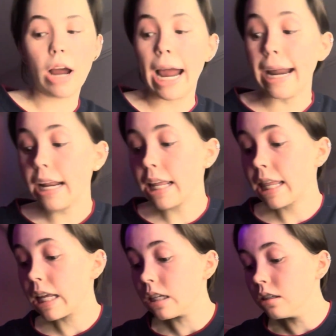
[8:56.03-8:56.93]
Ride
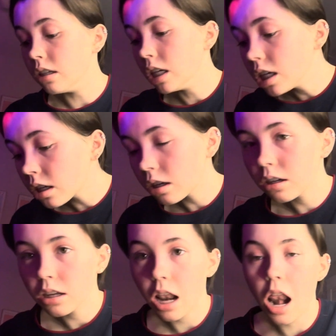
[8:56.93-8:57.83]
the duke
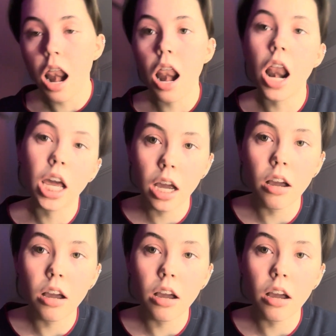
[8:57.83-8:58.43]
like a